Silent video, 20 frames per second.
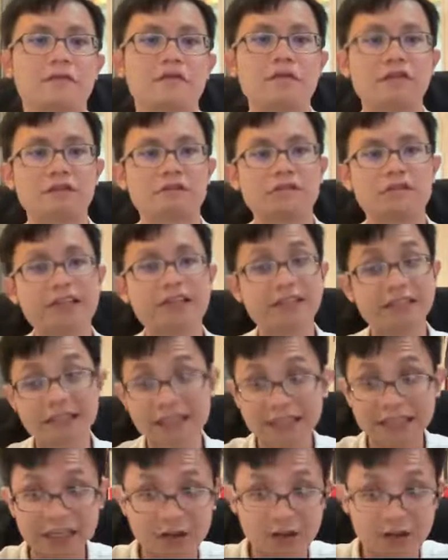The
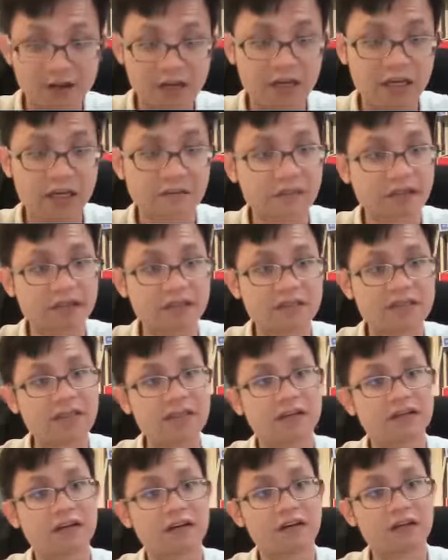reason it coagulate because
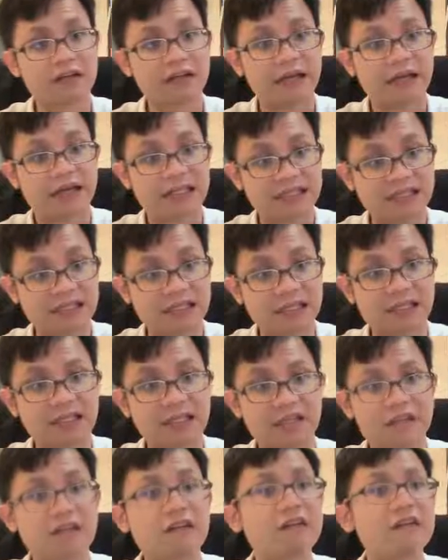it got
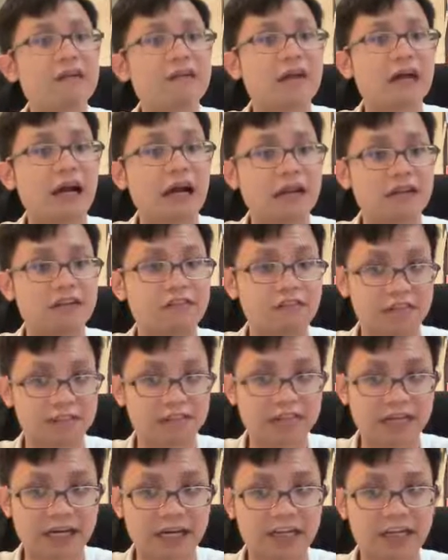acid, got
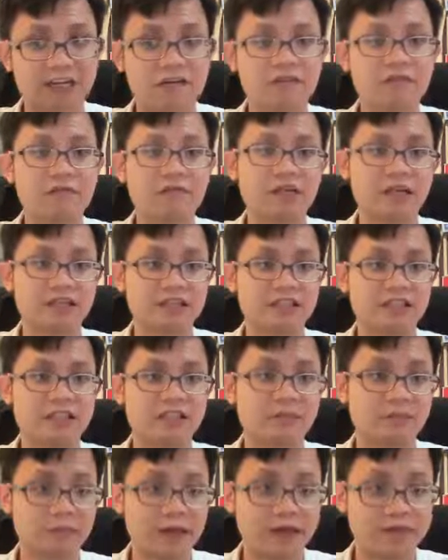hydrogen ion, we
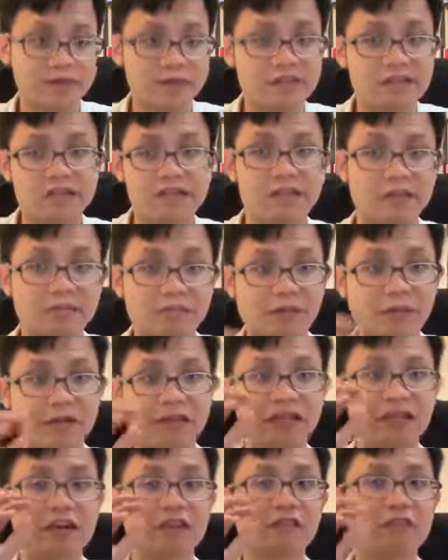actually help it, the
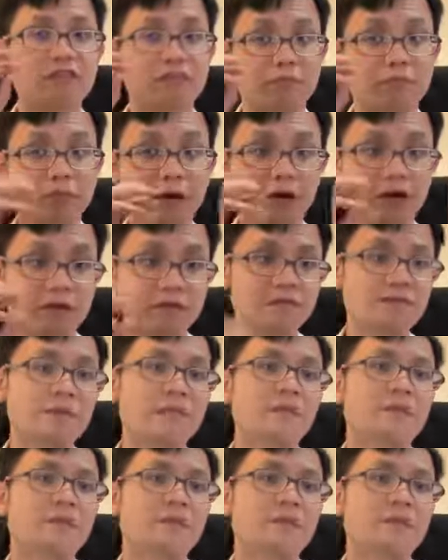particle to bond,